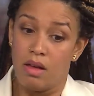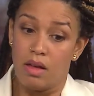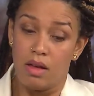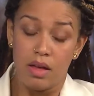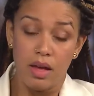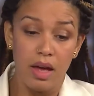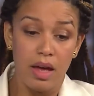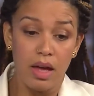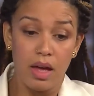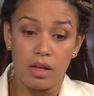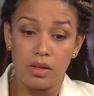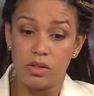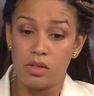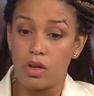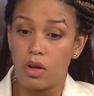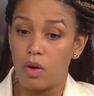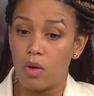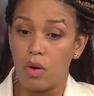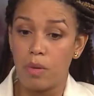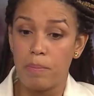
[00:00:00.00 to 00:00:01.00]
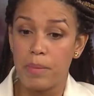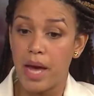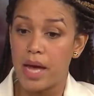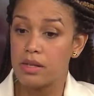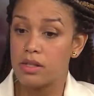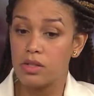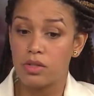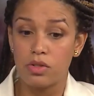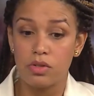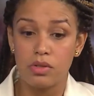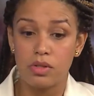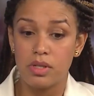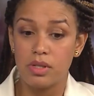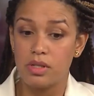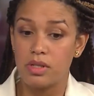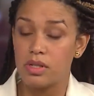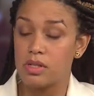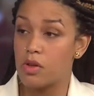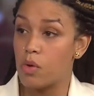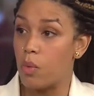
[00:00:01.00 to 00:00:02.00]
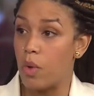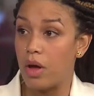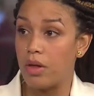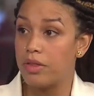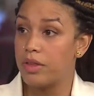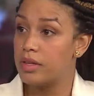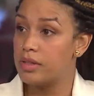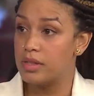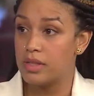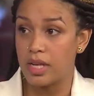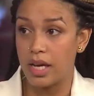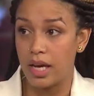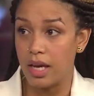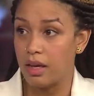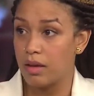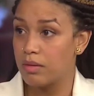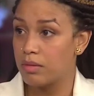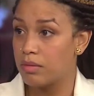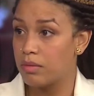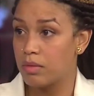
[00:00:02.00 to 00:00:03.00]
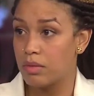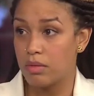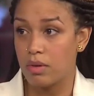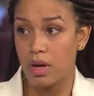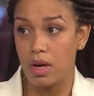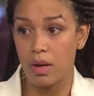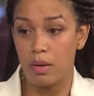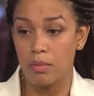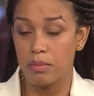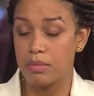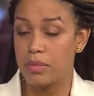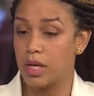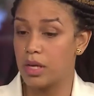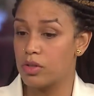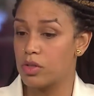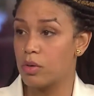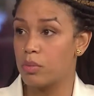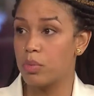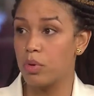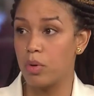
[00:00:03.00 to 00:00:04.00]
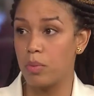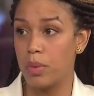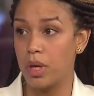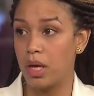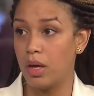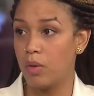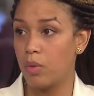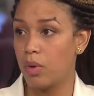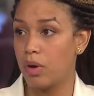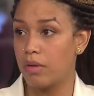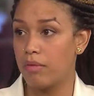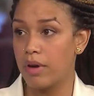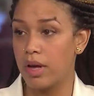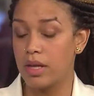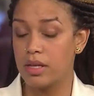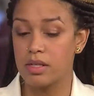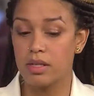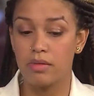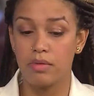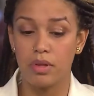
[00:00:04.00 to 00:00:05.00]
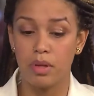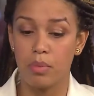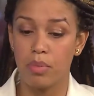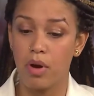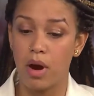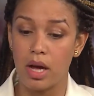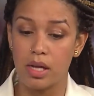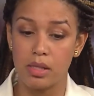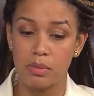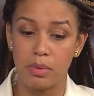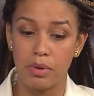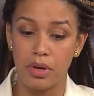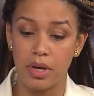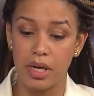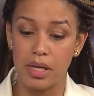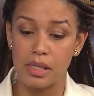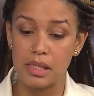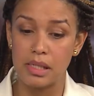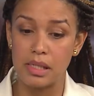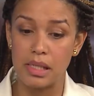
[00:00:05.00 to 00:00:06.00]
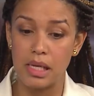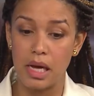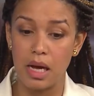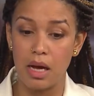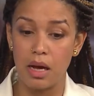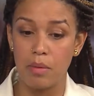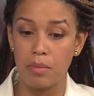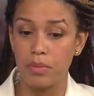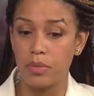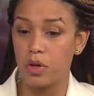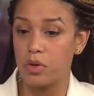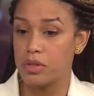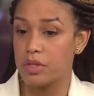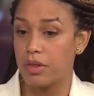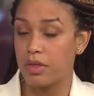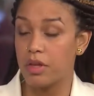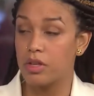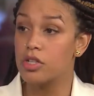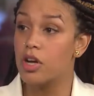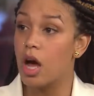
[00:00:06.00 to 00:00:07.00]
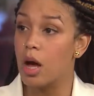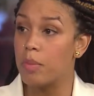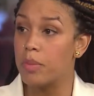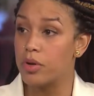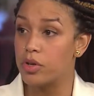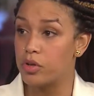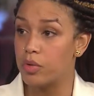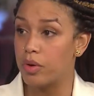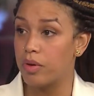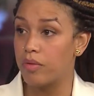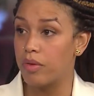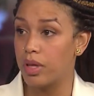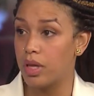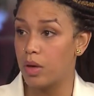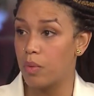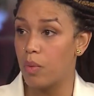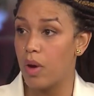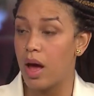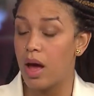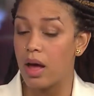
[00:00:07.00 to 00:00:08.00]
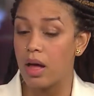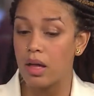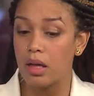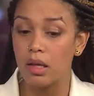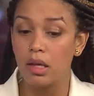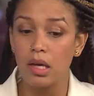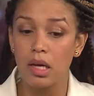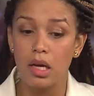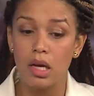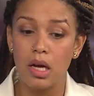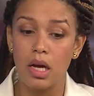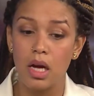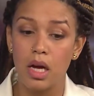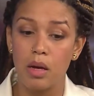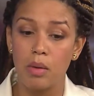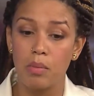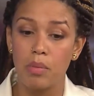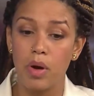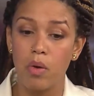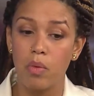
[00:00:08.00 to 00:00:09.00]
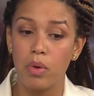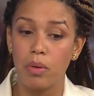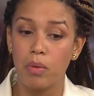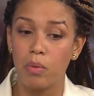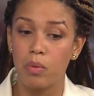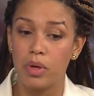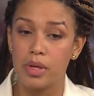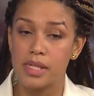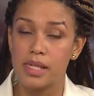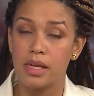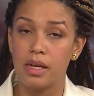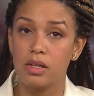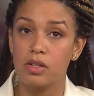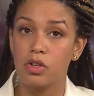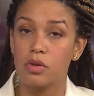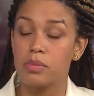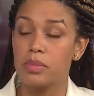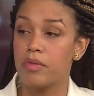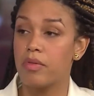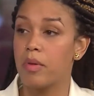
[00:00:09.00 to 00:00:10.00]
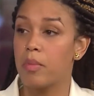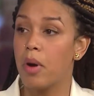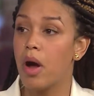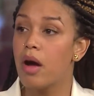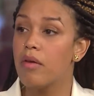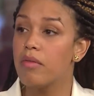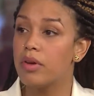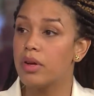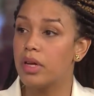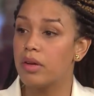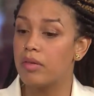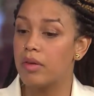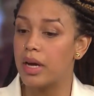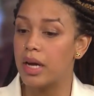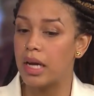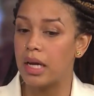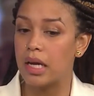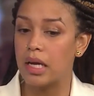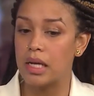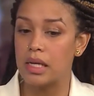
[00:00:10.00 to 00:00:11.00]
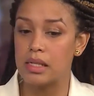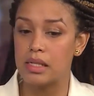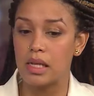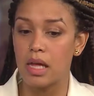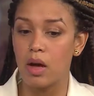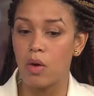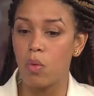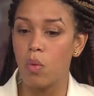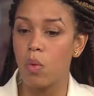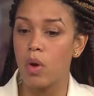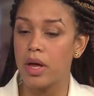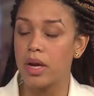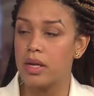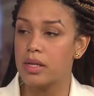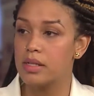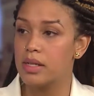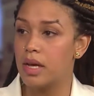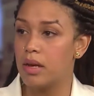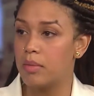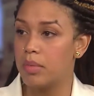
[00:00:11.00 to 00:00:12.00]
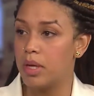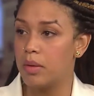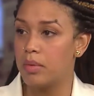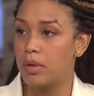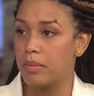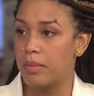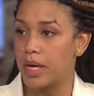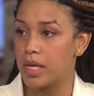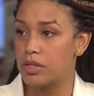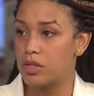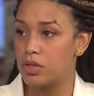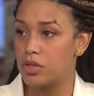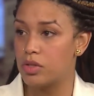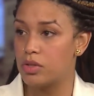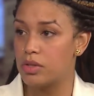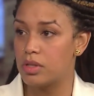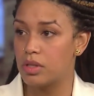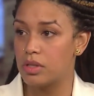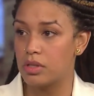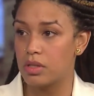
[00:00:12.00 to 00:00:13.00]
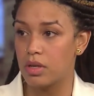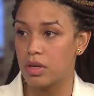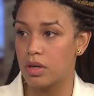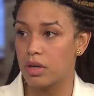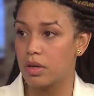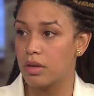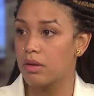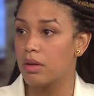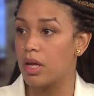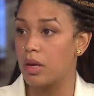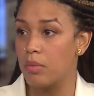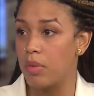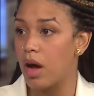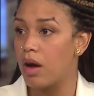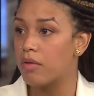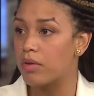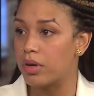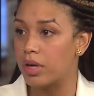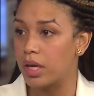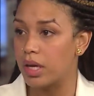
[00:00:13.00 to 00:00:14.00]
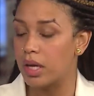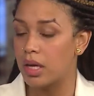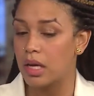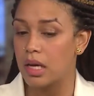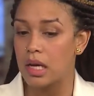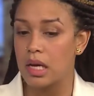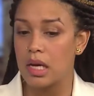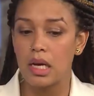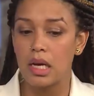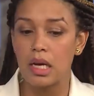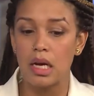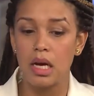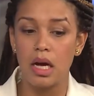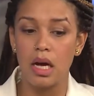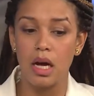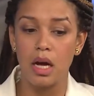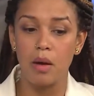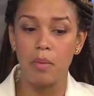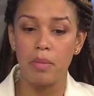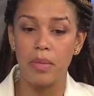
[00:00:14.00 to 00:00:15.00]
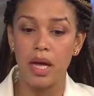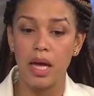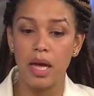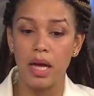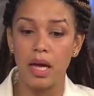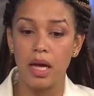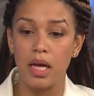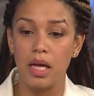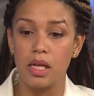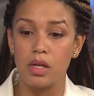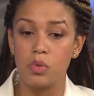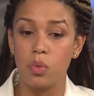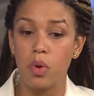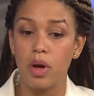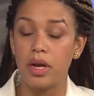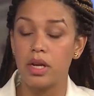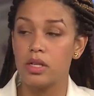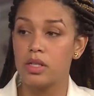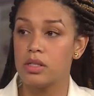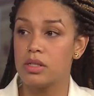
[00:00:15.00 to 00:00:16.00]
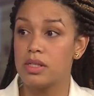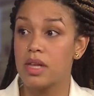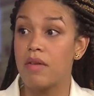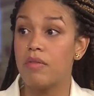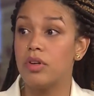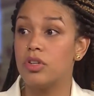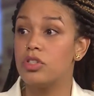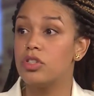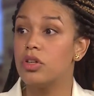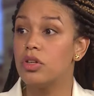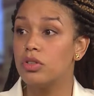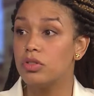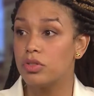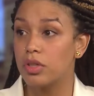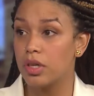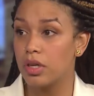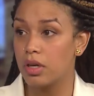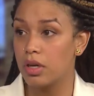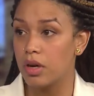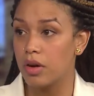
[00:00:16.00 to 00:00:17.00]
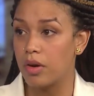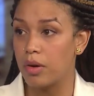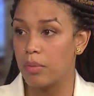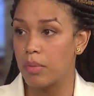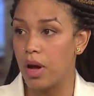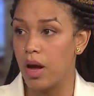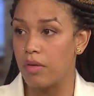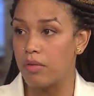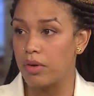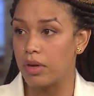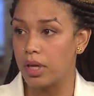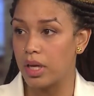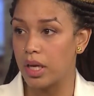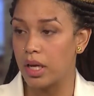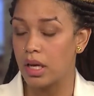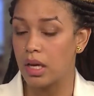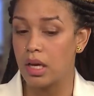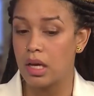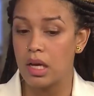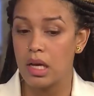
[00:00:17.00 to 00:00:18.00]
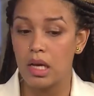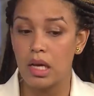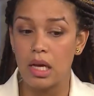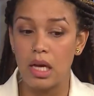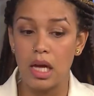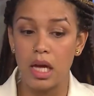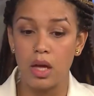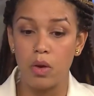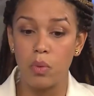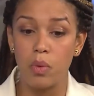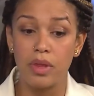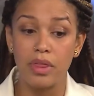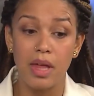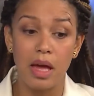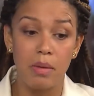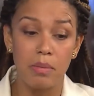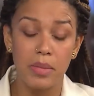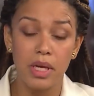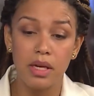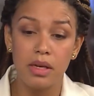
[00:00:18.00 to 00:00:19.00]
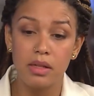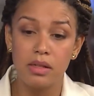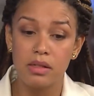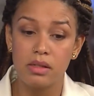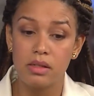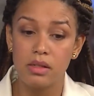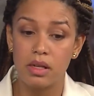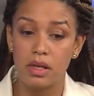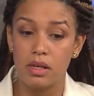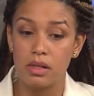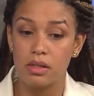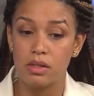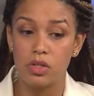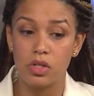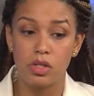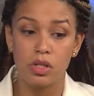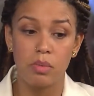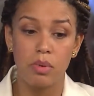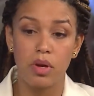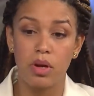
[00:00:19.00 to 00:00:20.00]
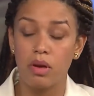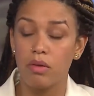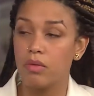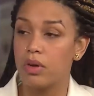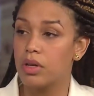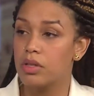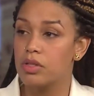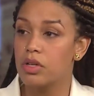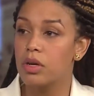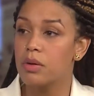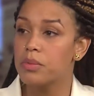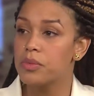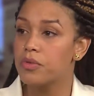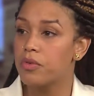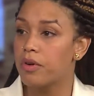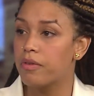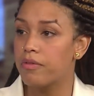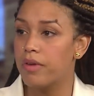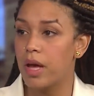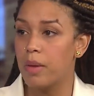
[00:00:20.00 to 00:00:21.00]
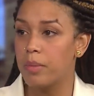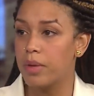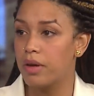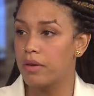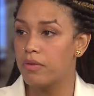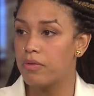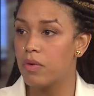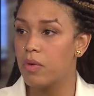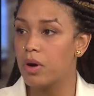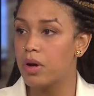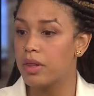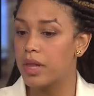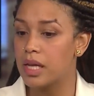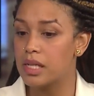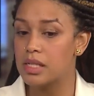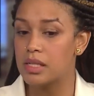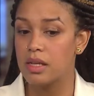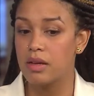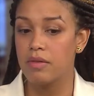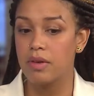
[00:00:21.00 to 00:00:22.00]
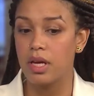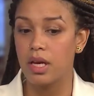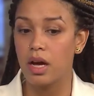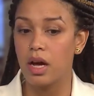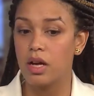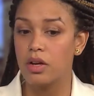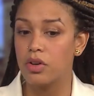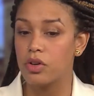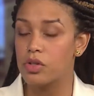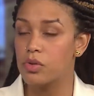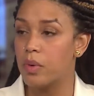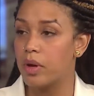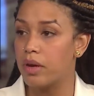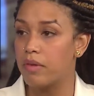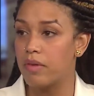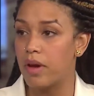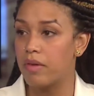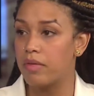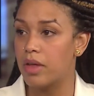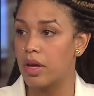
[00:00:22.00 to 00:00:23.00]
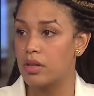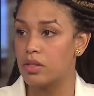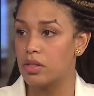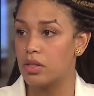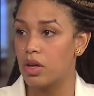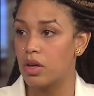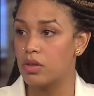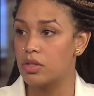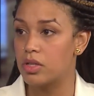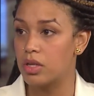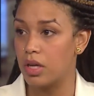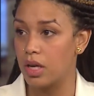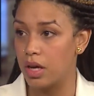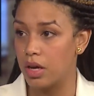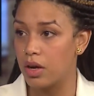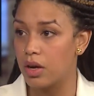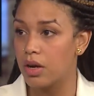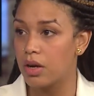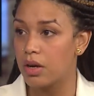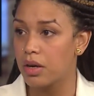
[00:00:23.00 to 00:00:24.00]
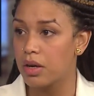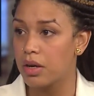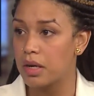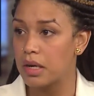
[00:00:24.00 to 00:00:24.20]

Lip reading: Yeah, so Massachusetts is a wealthy state. Things are booming. We're relatively prosperous. Those at the top are doing really well. But what we see in terms of the poverty rate is that 1 in 10 people in Massachusetts are in poverty. And 1 in 7 children are in poverty. And what that means is, just to put it in real terms, for a family of four, that's living under $25,000 a year.